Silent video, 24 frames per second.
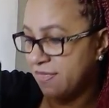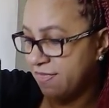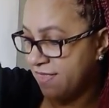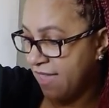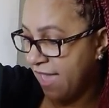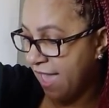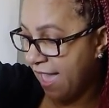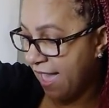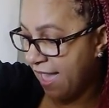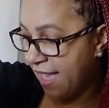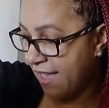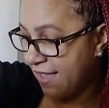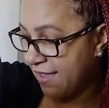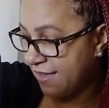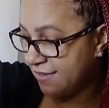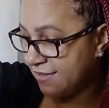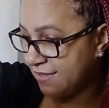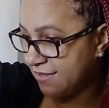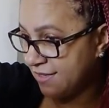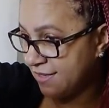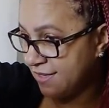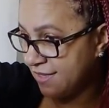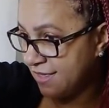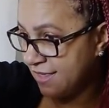
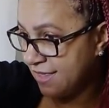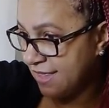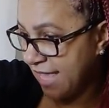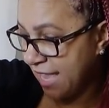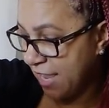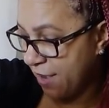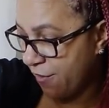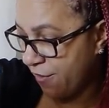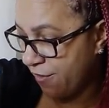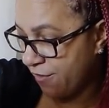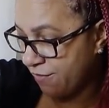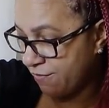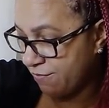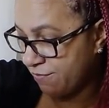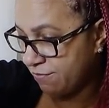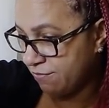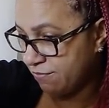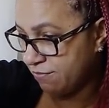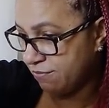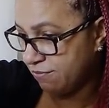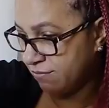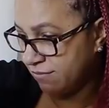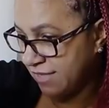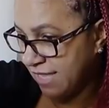that they
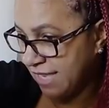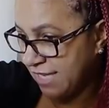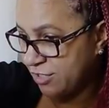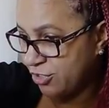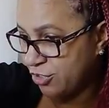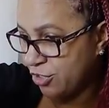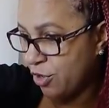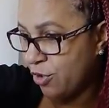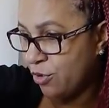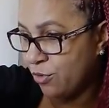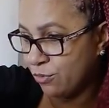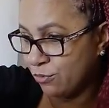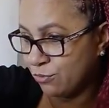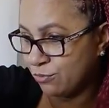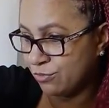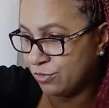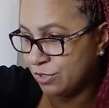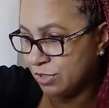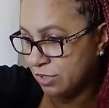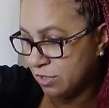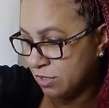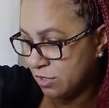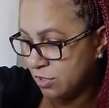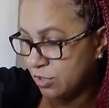
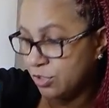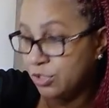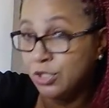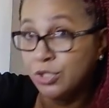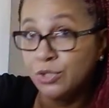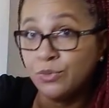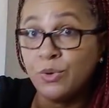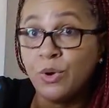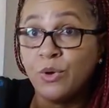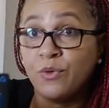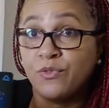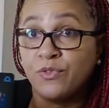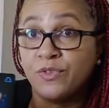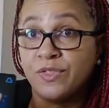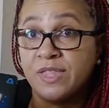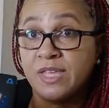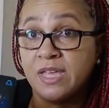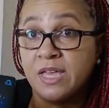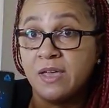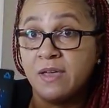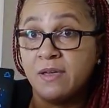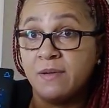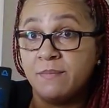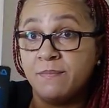chose you over
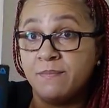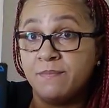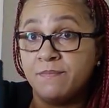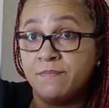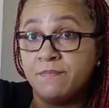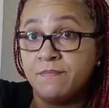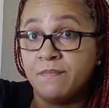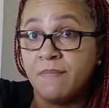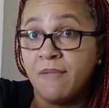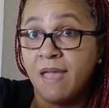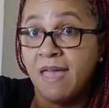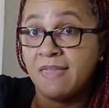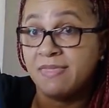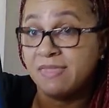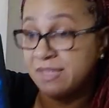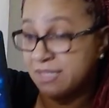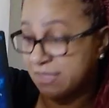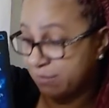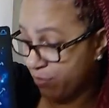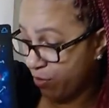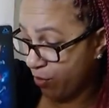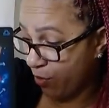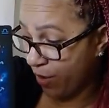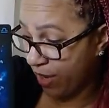them at
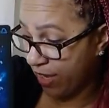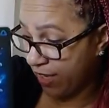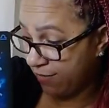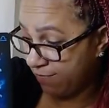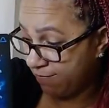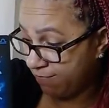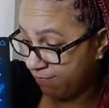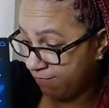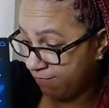this point.